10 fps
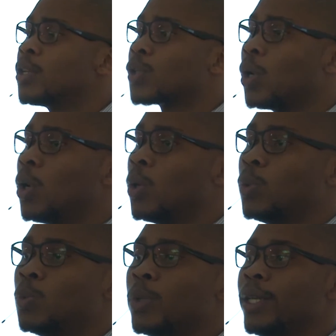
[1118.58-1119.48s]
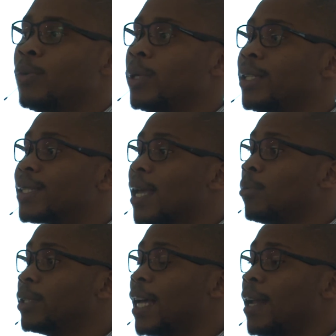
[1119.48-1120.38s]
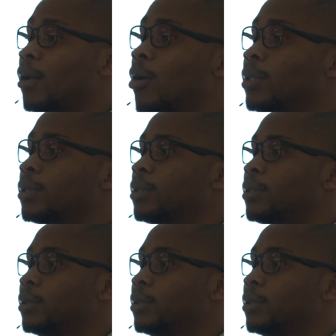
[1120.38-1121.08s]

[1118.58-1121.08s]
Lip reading: So we disable that on,